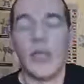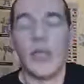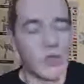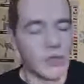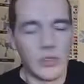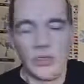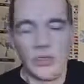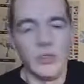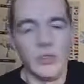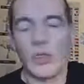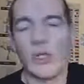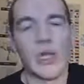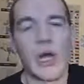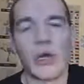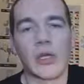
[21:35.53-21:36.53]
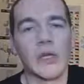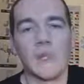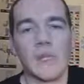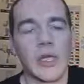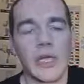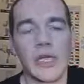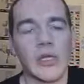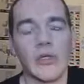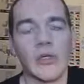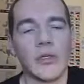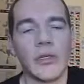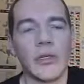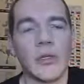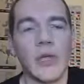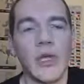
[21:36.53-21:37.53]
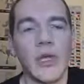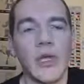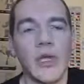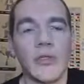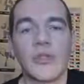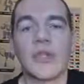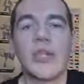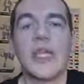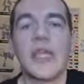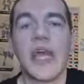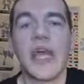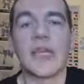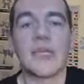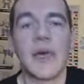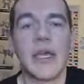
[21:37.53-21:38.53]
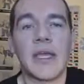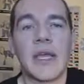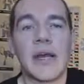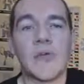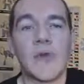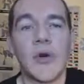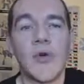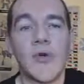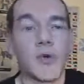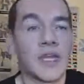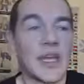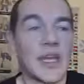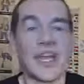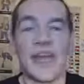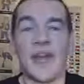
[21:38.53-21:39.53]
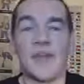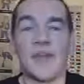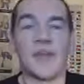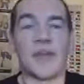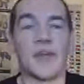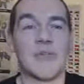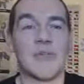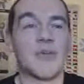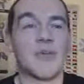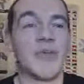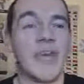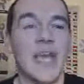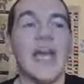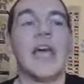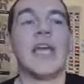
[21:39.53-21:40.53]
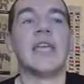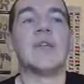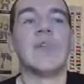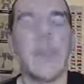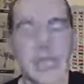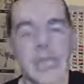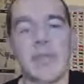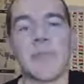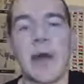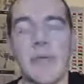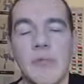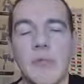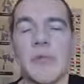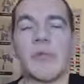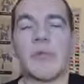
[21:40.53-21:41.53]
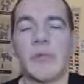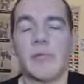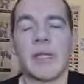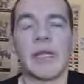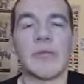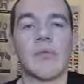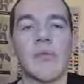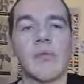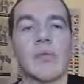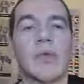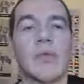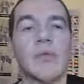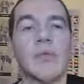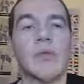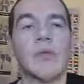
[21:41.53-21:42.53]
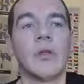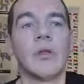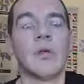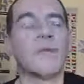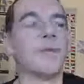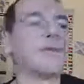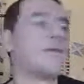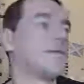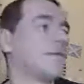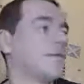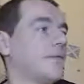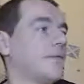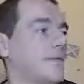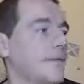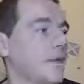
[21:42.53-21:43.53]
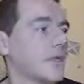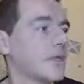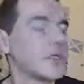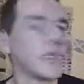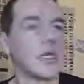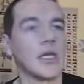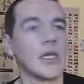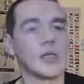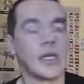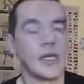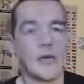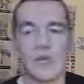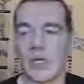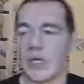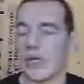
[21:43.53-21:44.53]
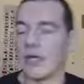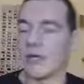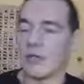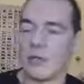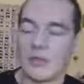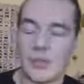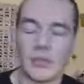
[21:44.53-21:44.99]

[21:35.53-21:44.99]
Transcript: no not an Arkham Knight. No, no, no. There's three guys behind that wall. Great, how do go about it? you need to get the Batmobile to break the wall down. Oh, for fuck's sake. Right, okay.